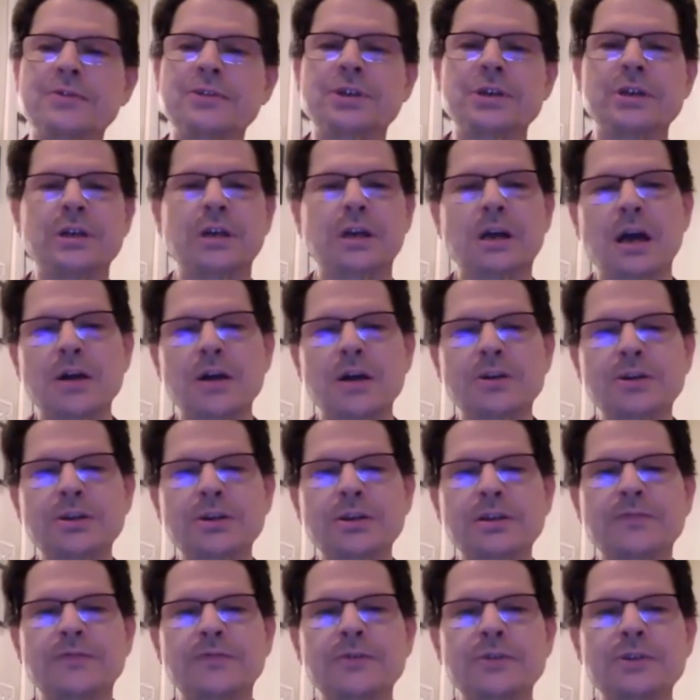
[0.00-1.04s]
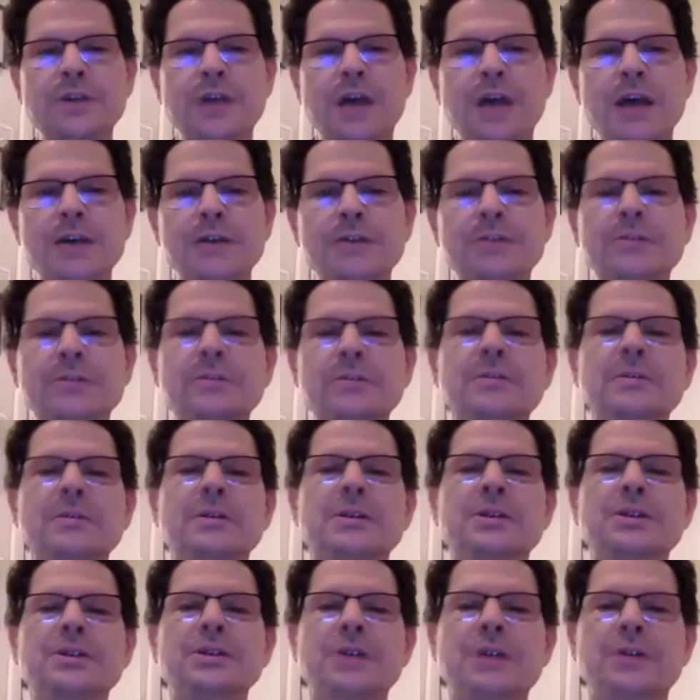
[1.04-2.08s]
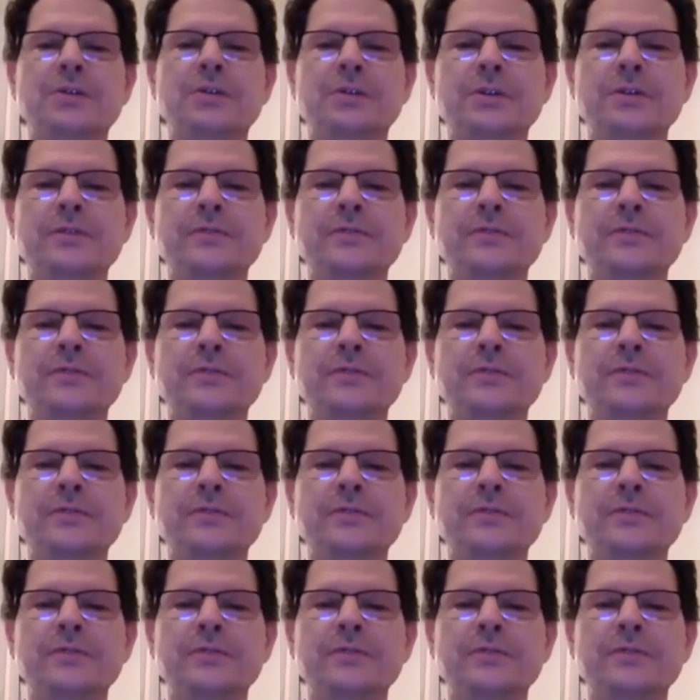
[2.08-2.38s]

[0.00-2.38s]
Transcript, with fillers: seeing consciousness for sight, etc.